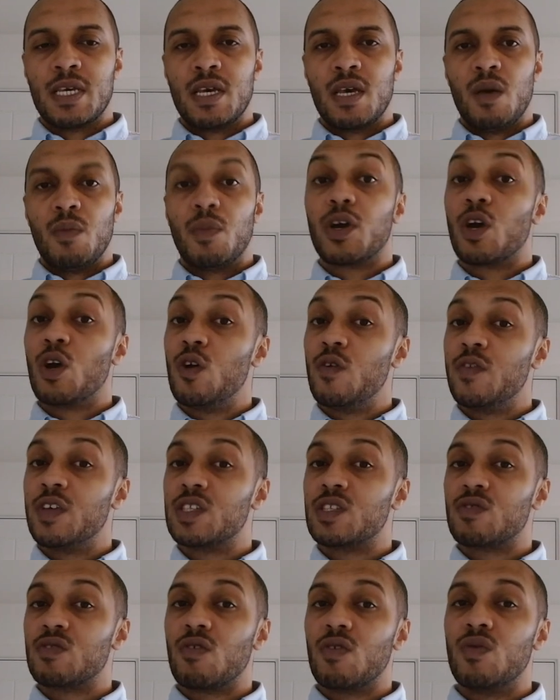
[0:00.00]
But
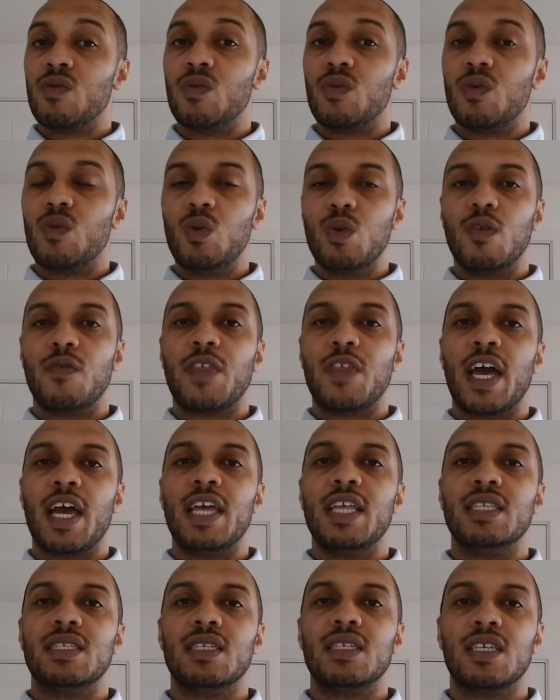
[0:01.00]
COVID's thrown all of that
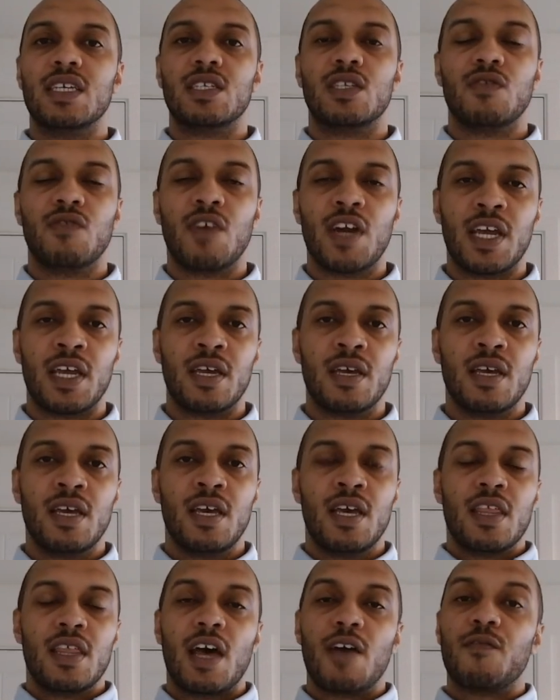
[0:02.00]
into disarray.
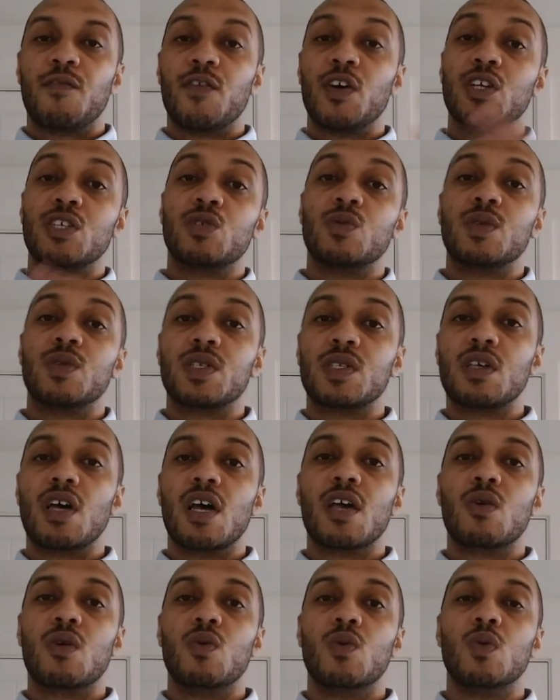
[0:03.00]
That virtuous
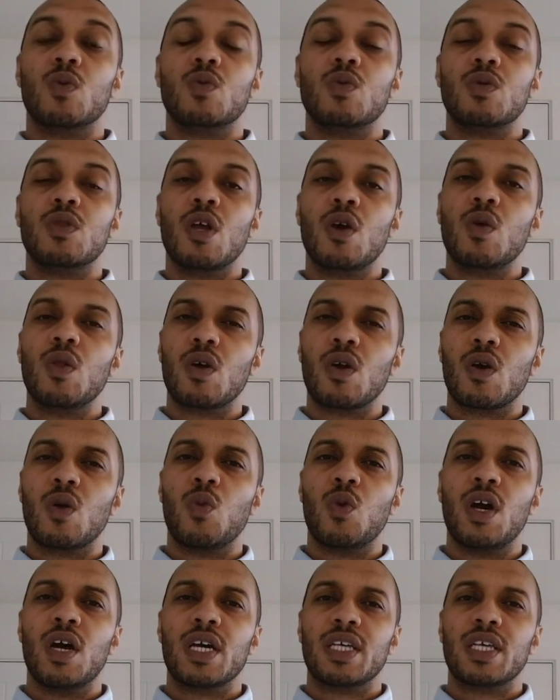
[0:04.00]
cycle no longer
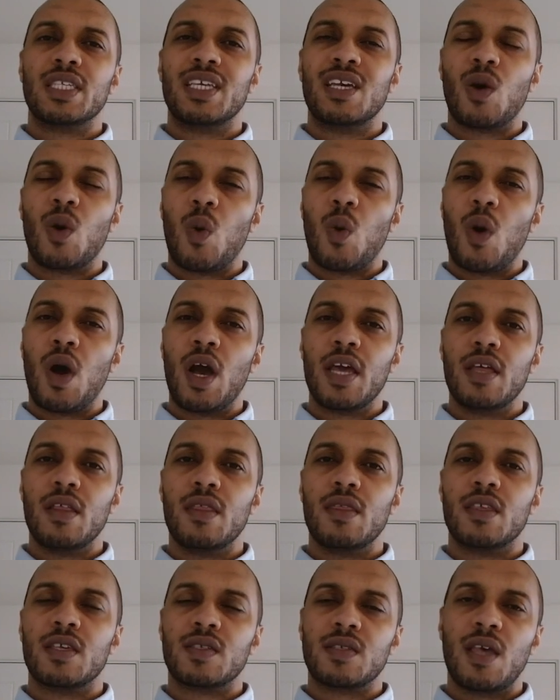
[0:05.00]
works in quite
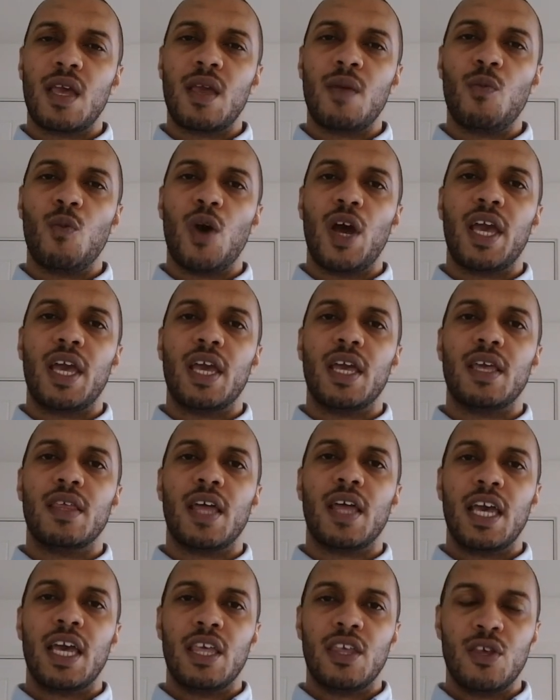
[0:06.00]
the same way
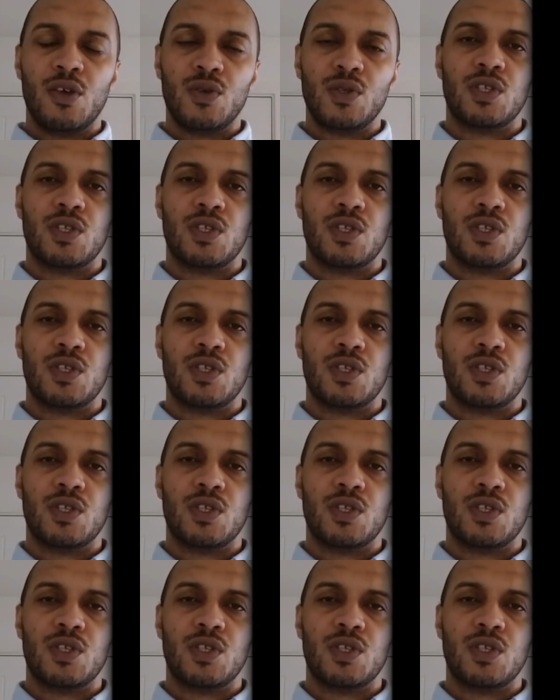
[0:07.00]
that it used